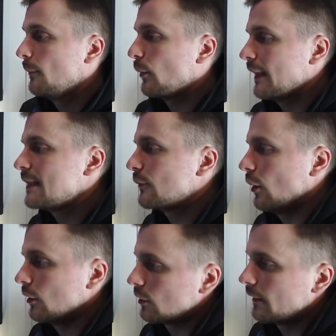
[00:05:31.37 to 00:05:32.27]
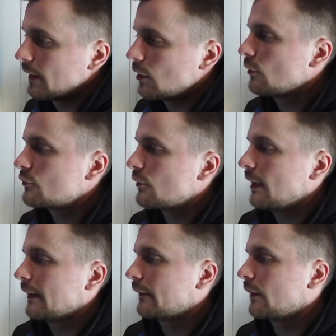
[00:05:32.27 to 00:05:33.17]
But then you've got to look at the
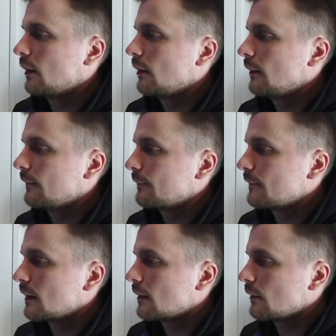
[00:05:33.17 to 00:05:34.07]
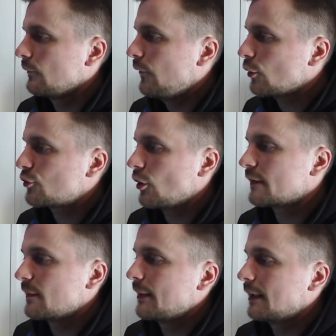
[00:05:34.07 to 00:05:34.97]
contract. So
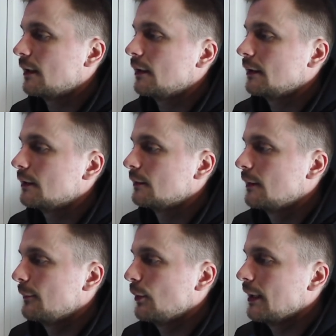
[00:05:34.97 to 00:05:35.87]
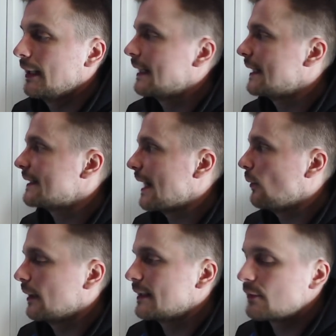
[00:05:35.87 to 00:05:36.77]
Forshaw's a big earner, but and he's
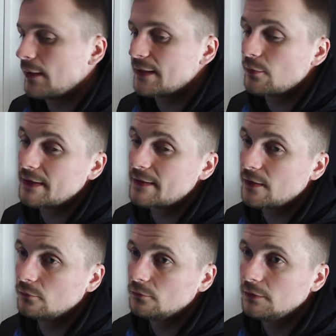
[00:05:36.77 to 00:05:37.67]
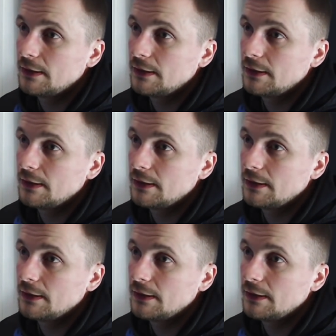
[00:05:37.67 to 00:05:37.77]
out in 2022.